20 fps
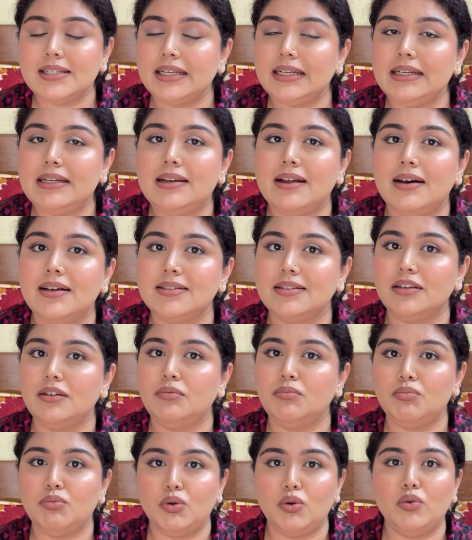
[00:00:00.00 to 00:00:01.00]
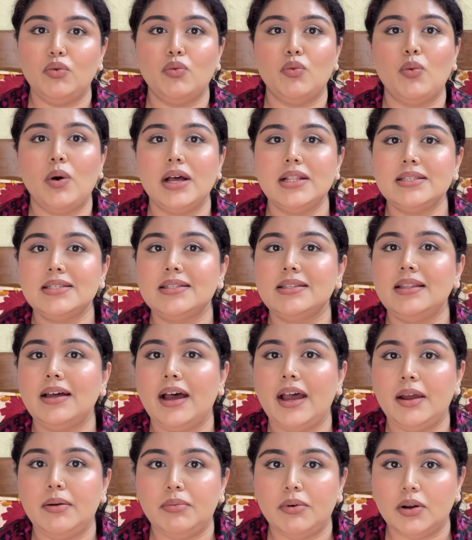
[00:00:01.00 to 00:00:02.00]
It doesn't move once the
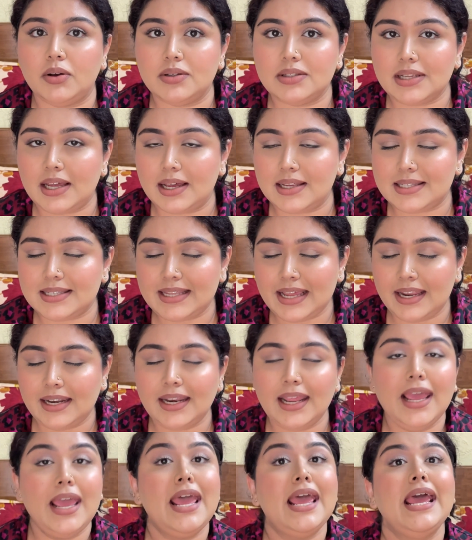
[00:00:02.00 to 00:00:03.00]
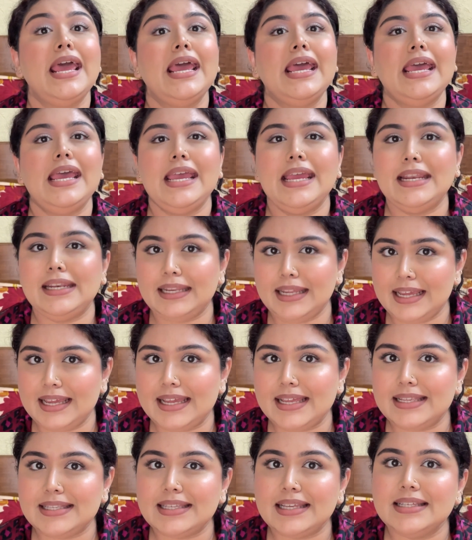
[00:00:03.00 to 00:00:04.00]
eyebrows are set. It
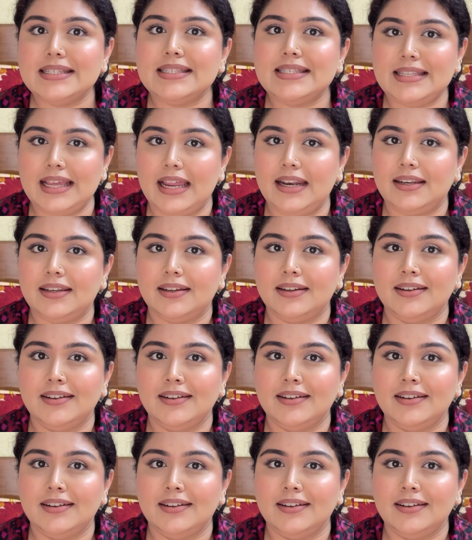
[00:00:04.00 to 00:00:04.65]
is set.